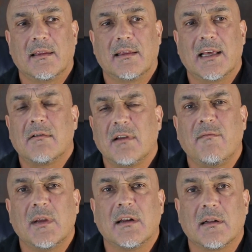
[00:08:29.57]
That'll
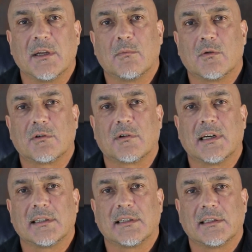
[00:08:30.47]
give me a little bit more
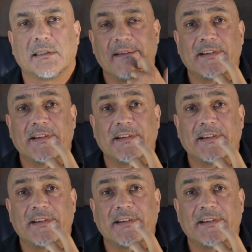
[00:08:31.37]
trust.